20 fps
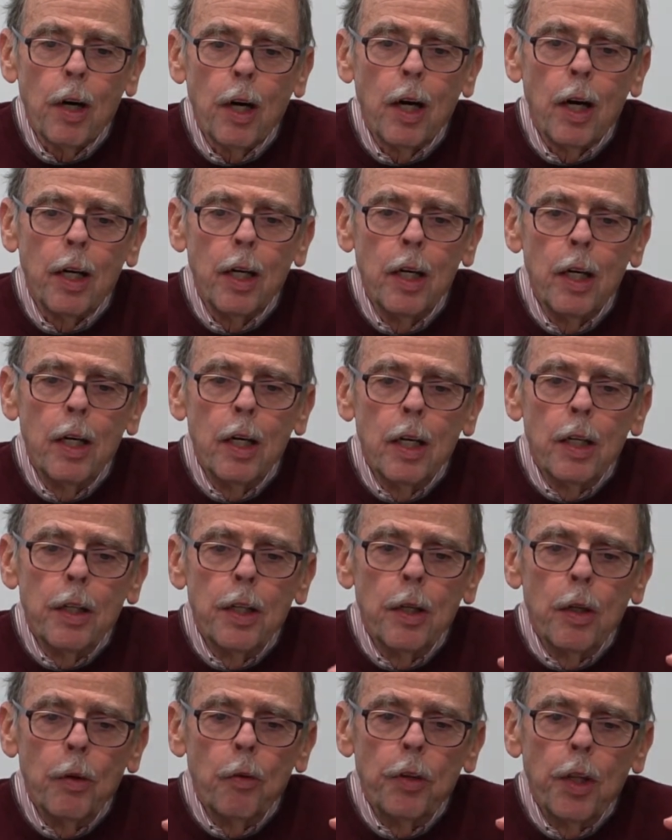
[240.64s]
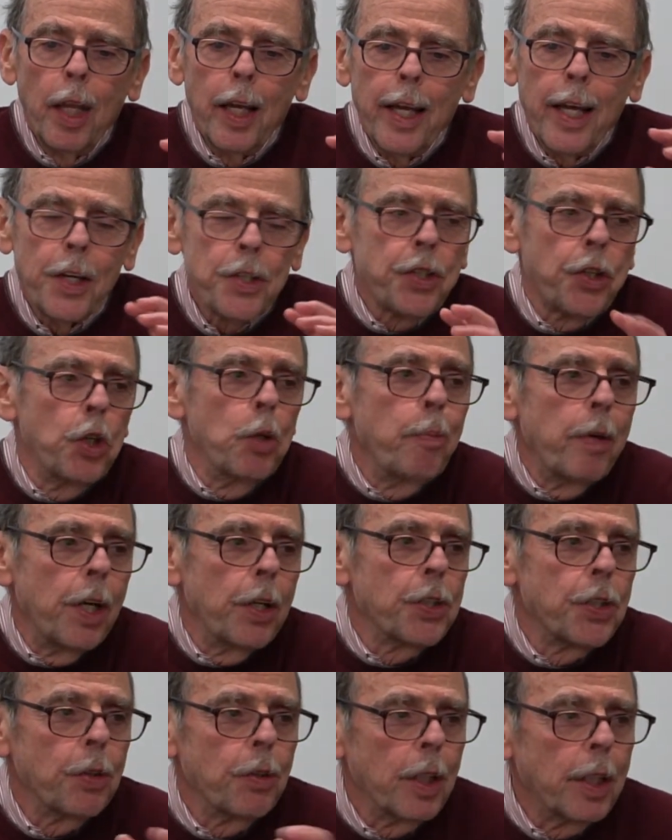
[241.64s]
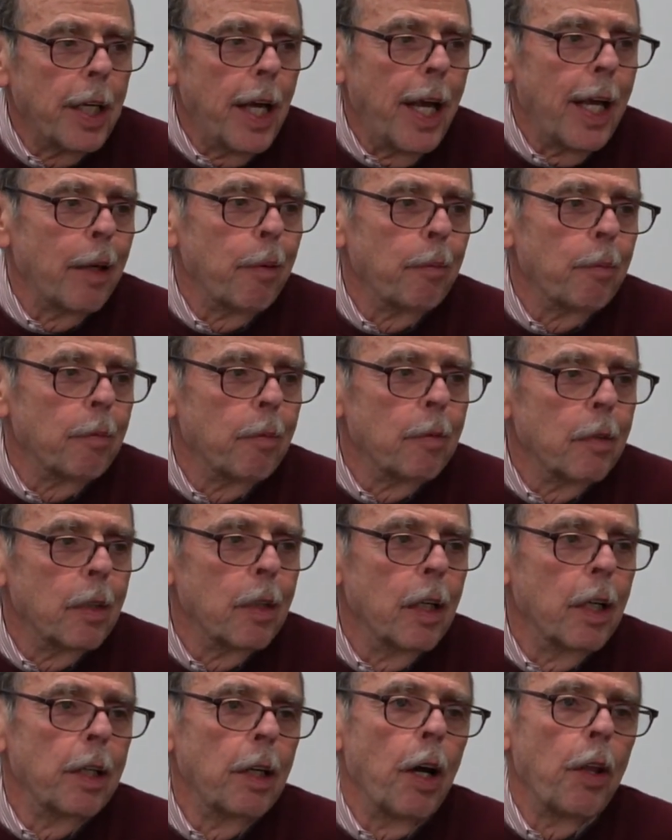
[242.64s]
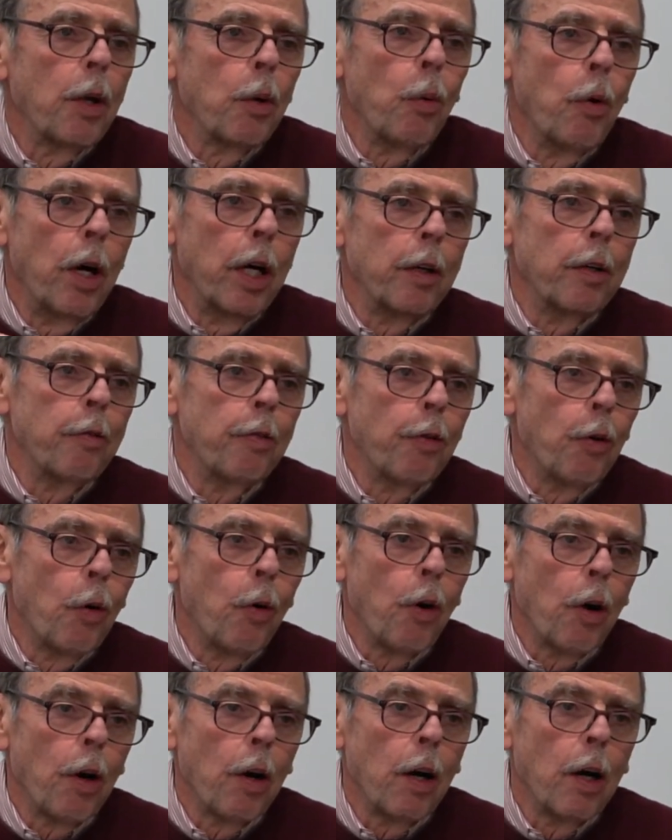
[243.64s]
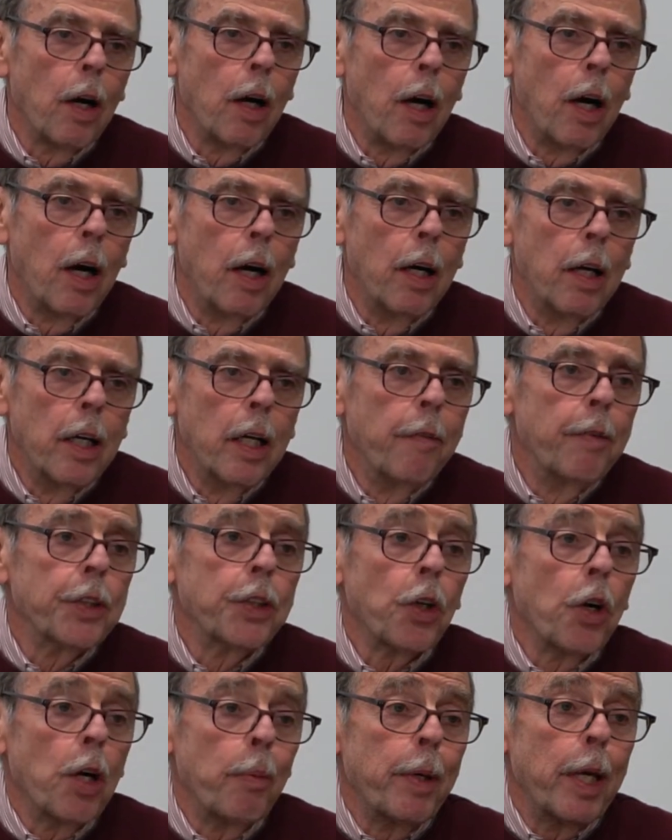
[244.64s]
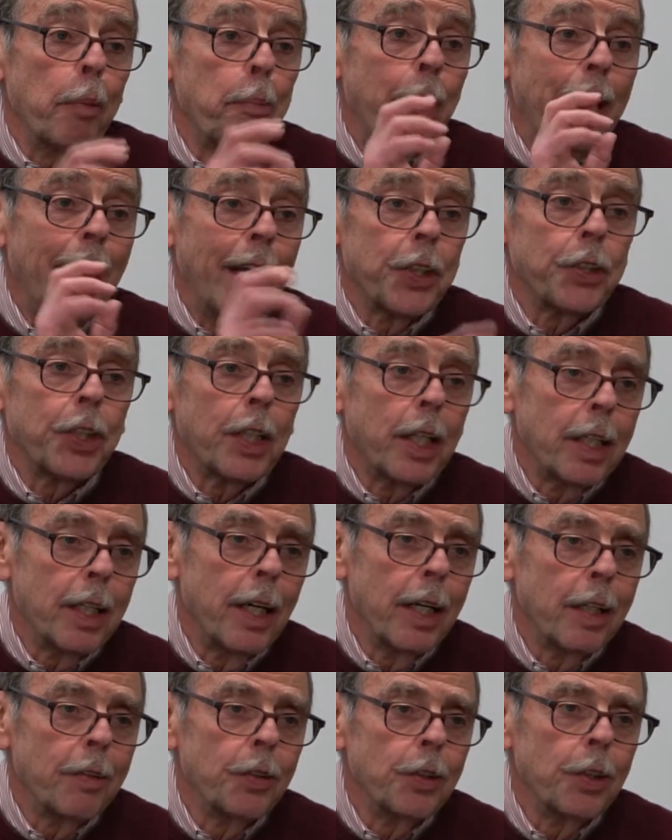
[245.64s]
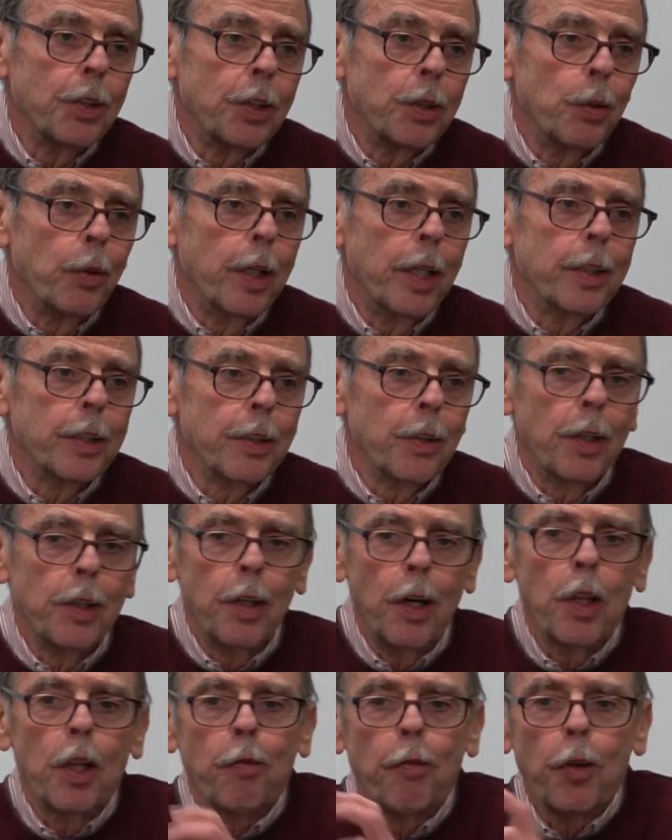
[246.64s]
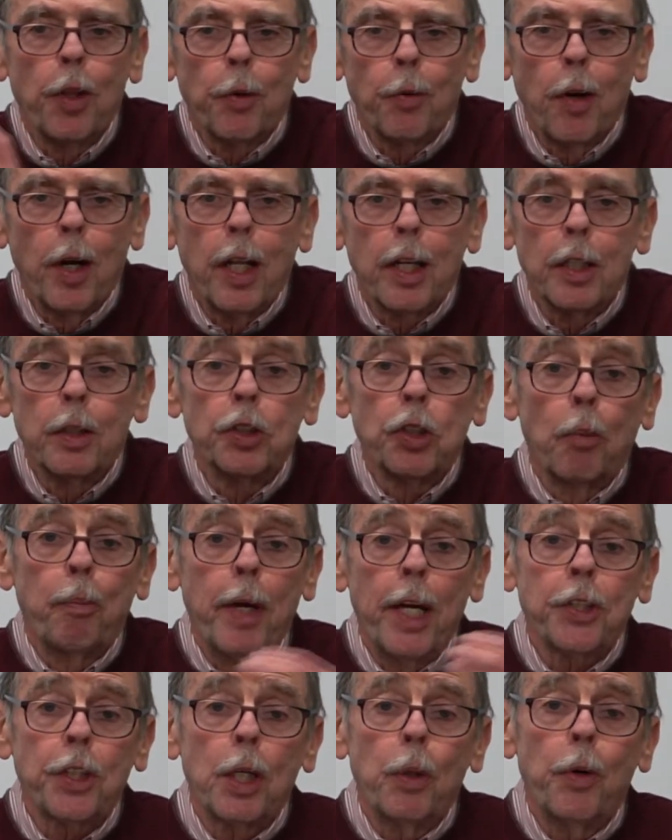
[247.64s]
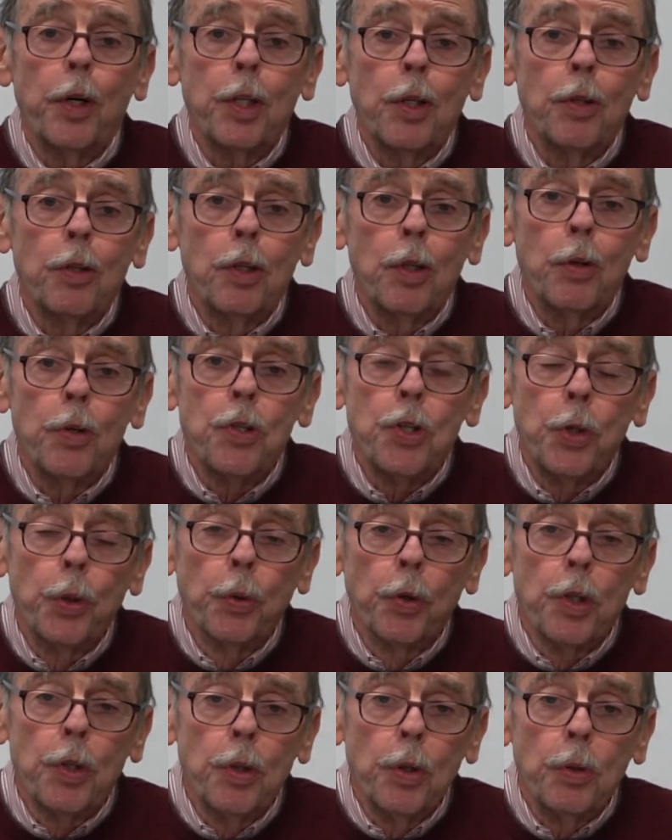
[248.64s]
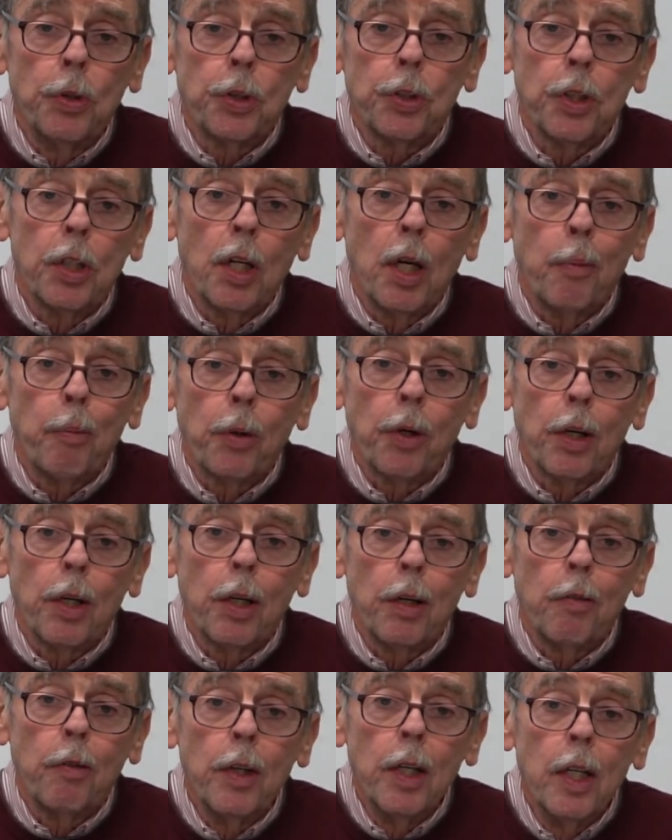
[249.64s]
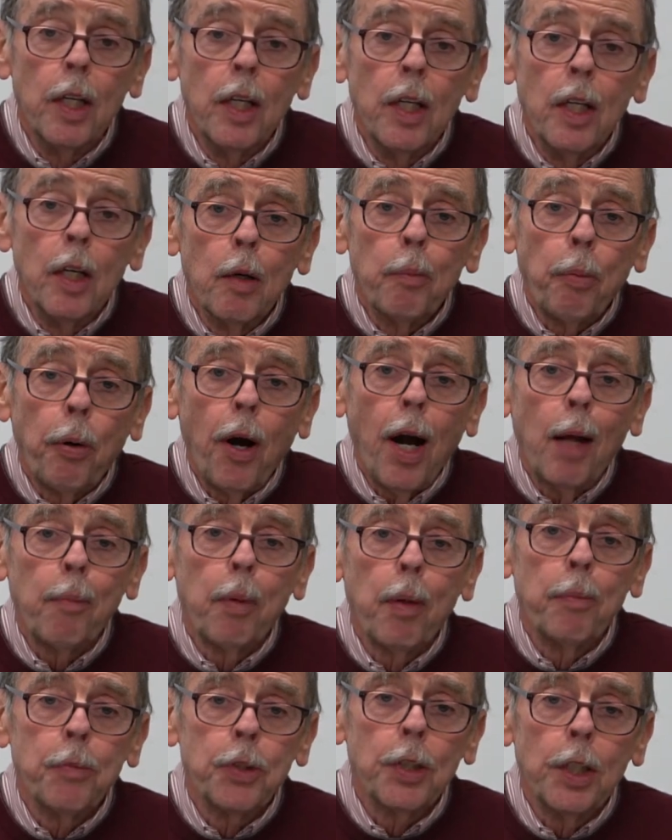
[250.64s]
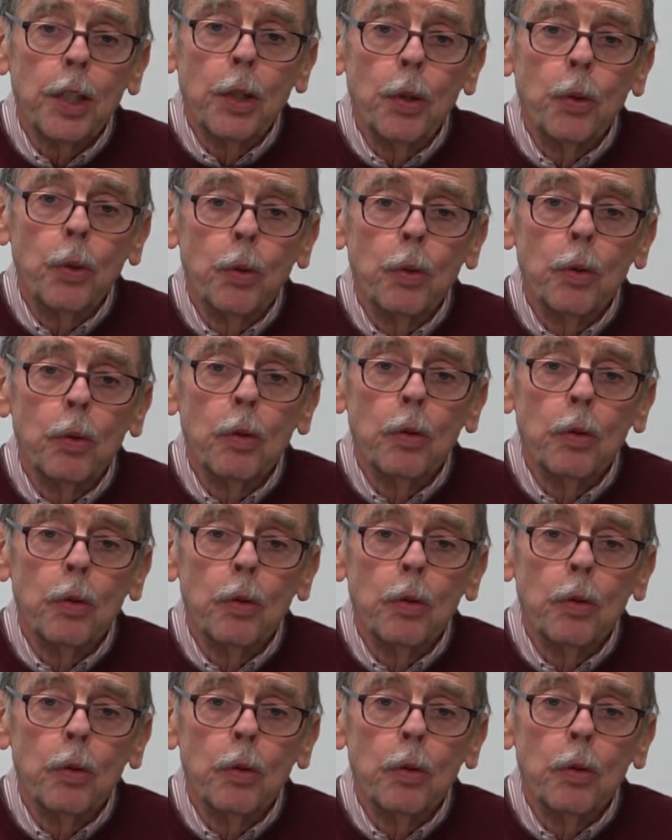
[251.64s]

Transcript: uh, the last two minutes of the game, another one for uh, if it's going to be a passing kind of situation, or another for the running. So basically what you do is you reduce the number of problems that you